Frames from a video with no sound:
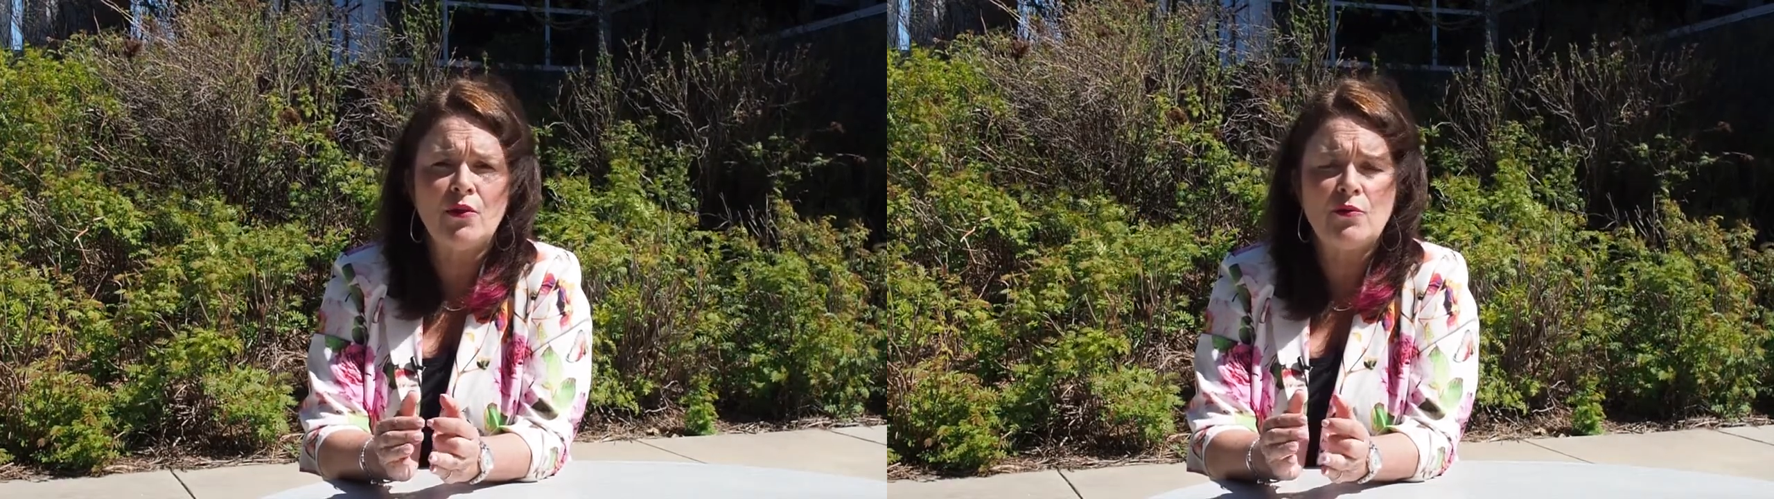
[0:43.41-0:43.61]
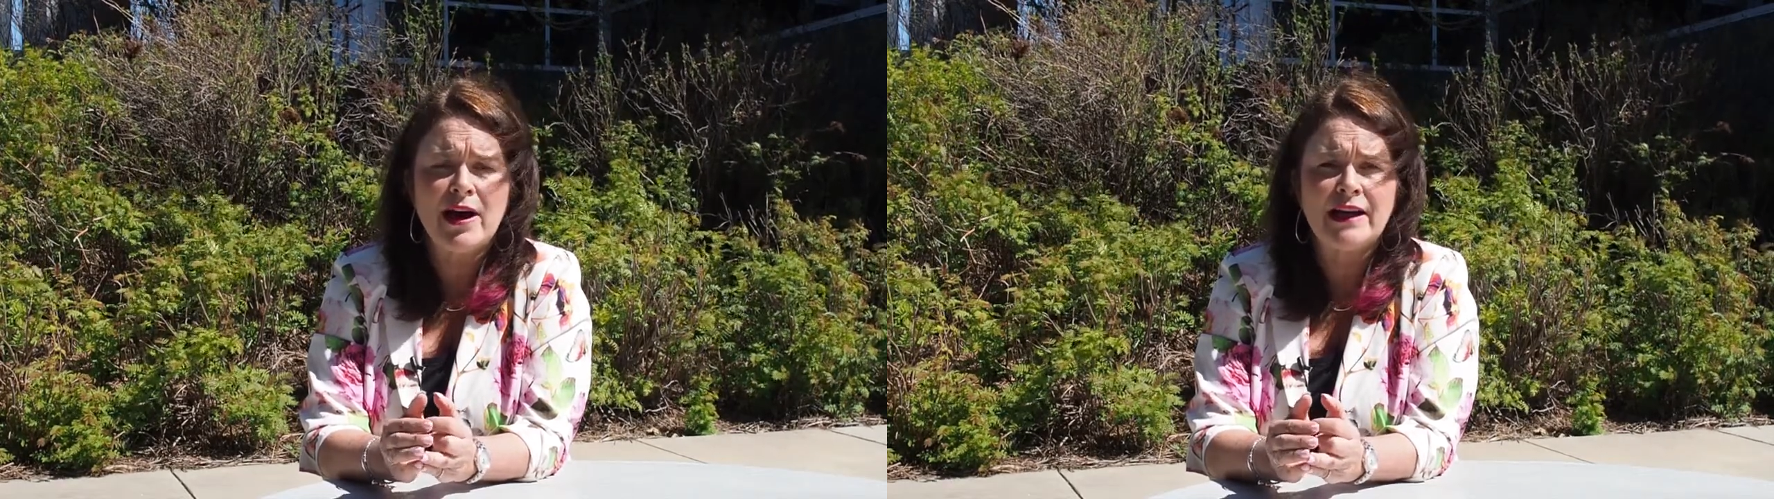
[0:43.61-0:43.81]

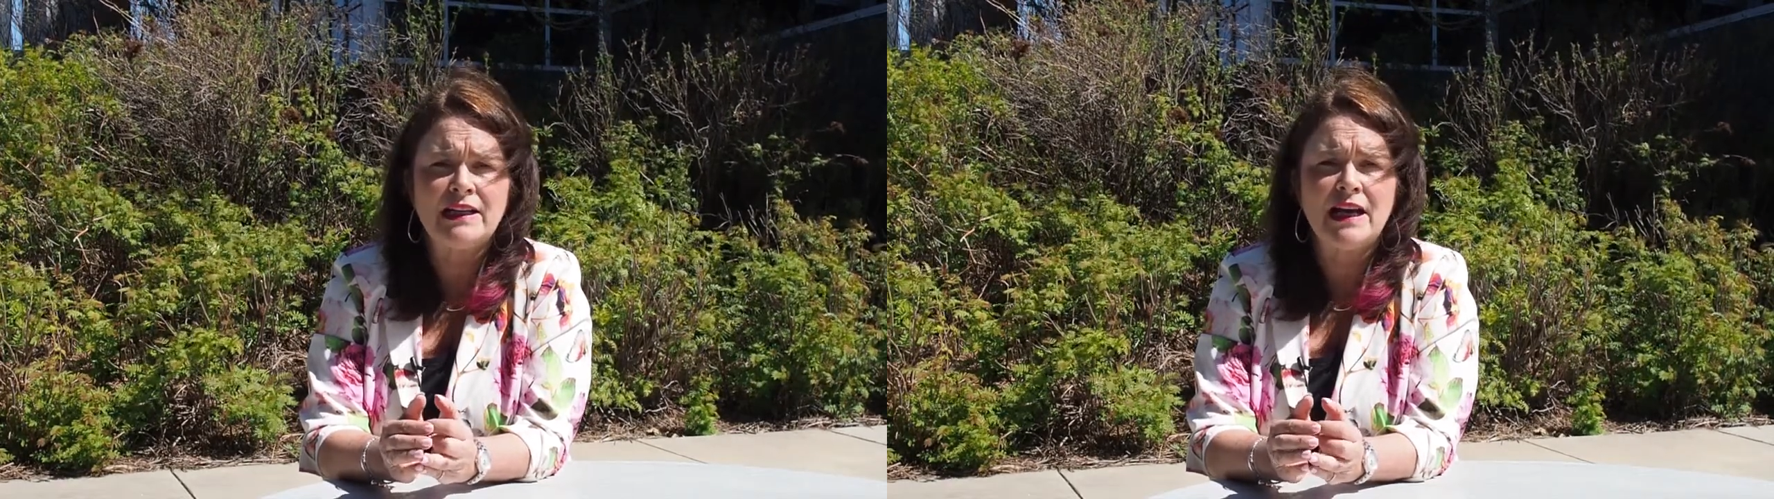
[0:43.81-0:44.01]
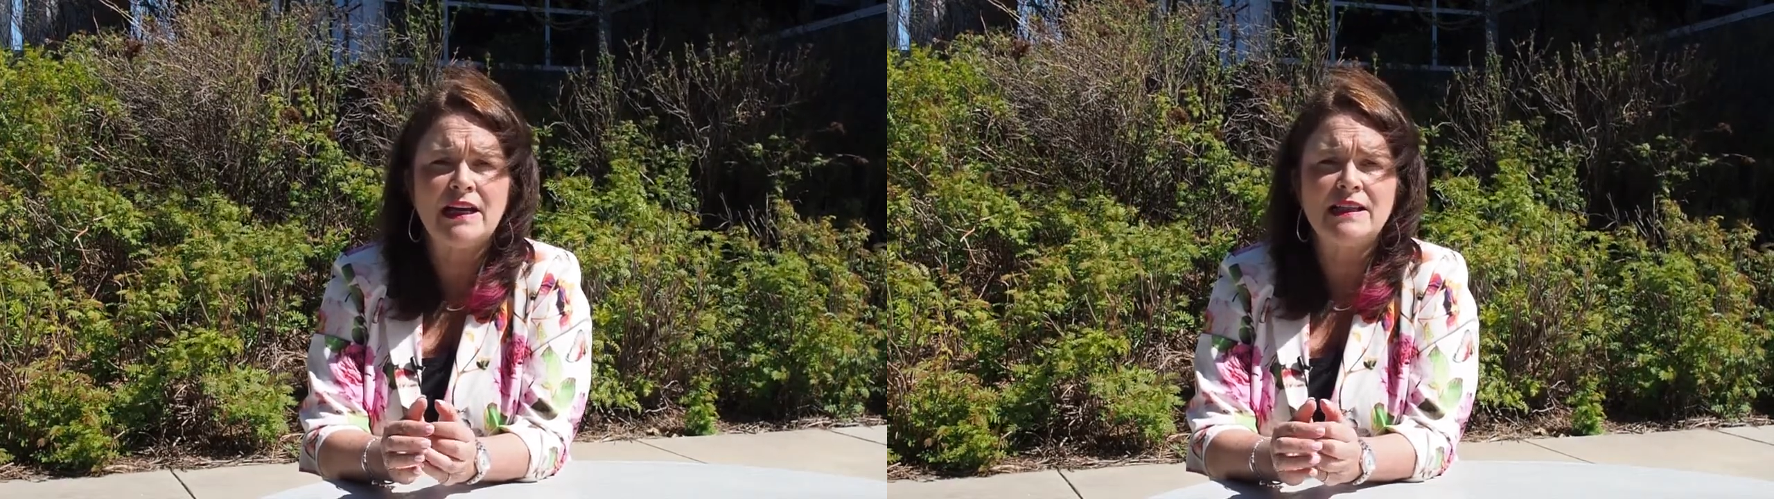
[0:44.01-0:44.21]

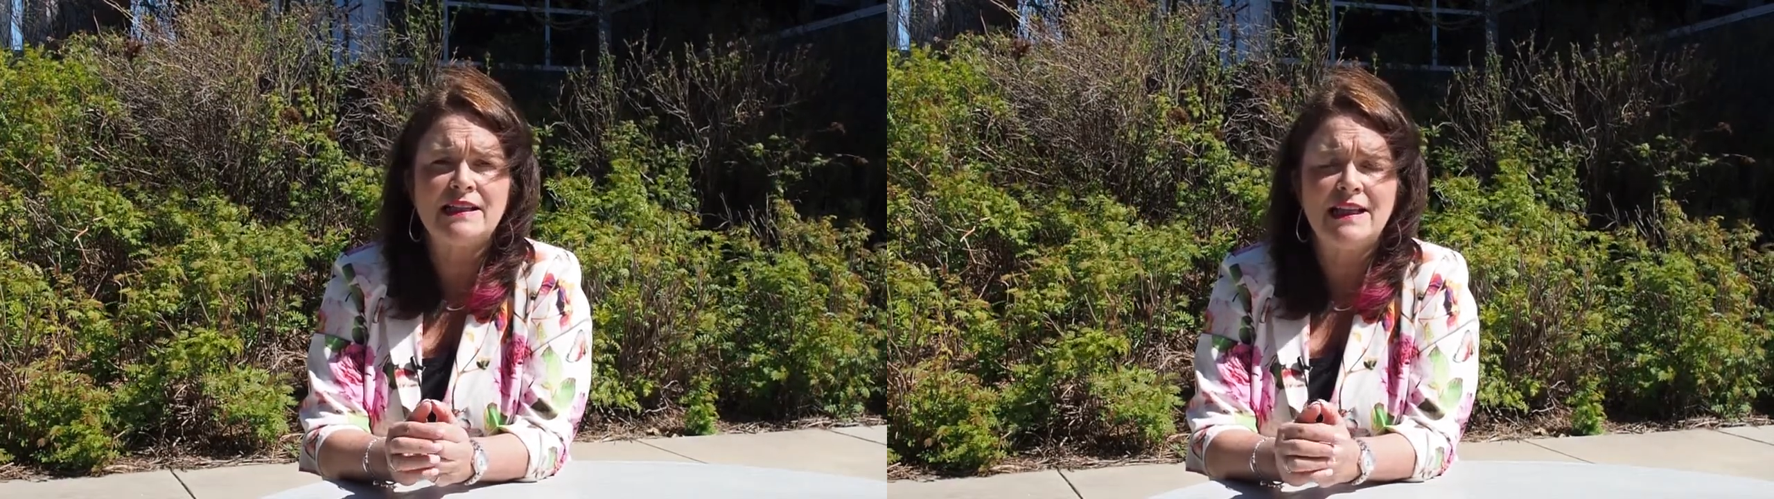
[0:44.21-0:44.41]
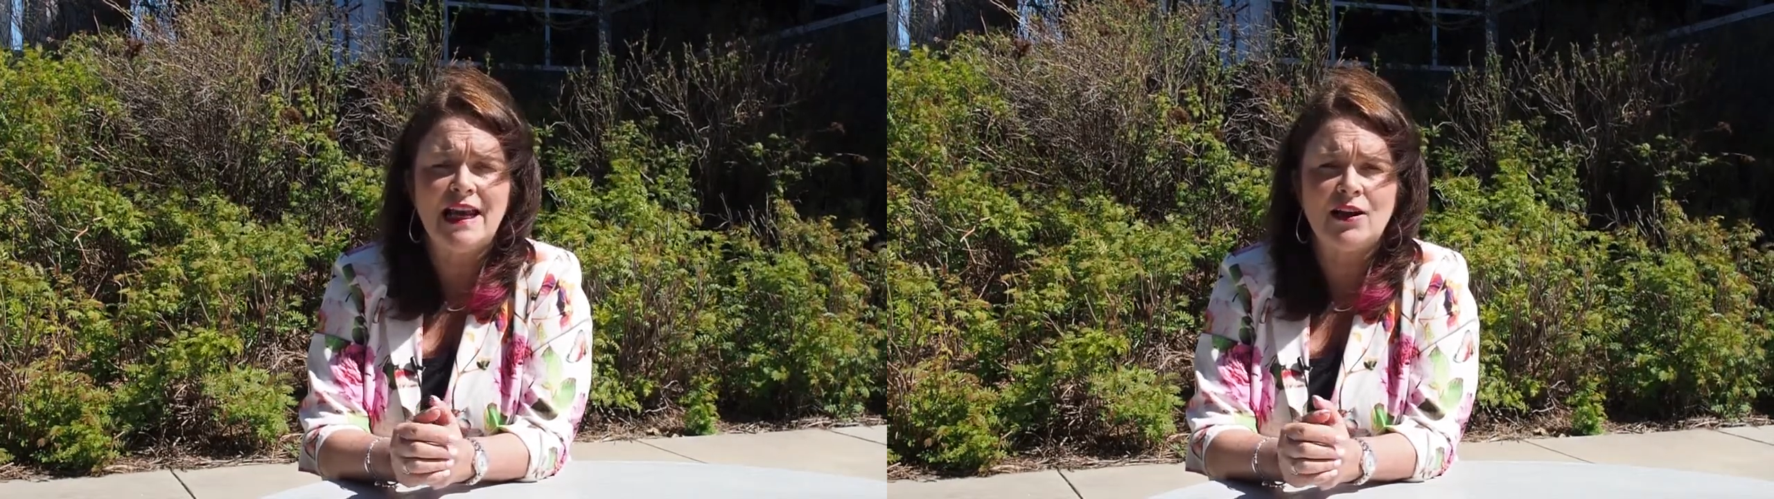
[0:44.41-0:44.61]
recognize
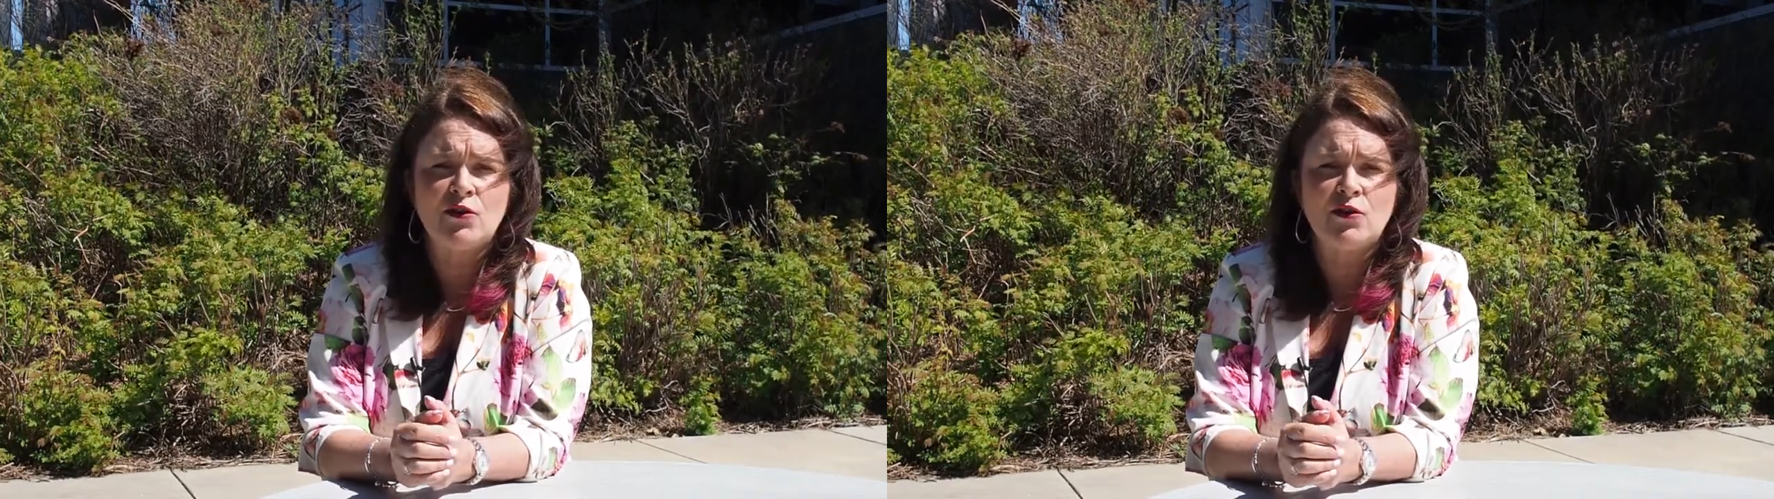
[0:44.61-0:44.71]
the